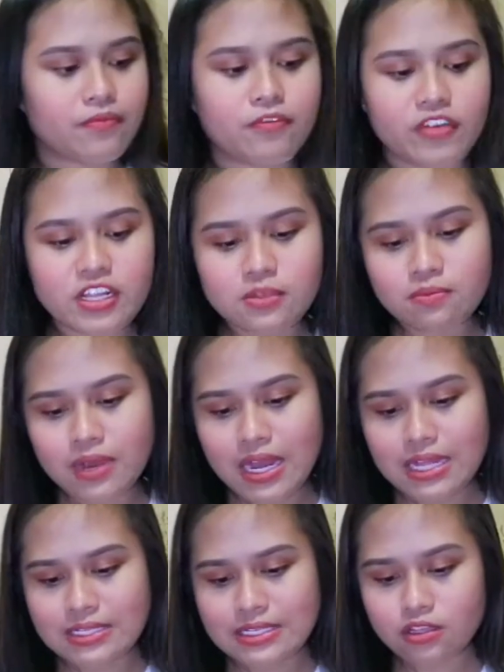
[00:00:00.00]
Face
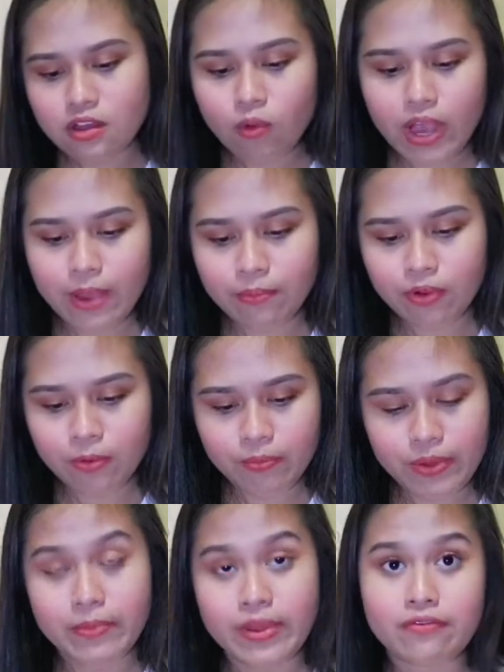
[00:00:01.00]
mask. It's not what I bought,
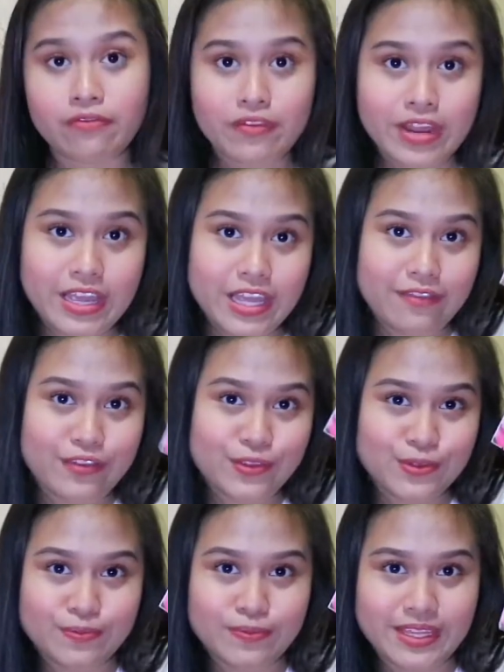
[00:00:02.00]
but my friend gave it
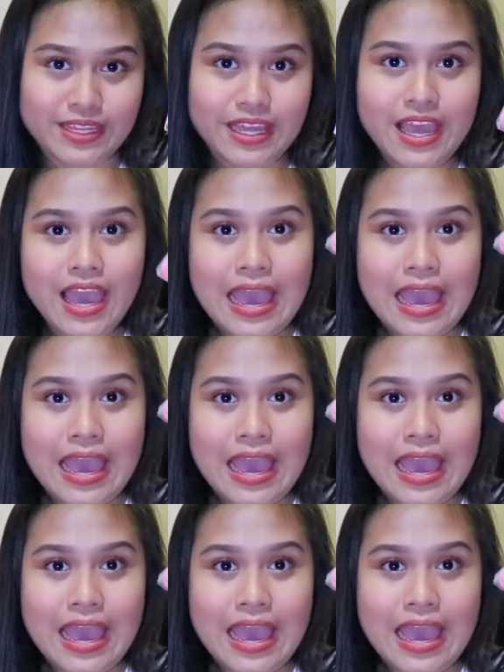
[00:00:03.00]
to me,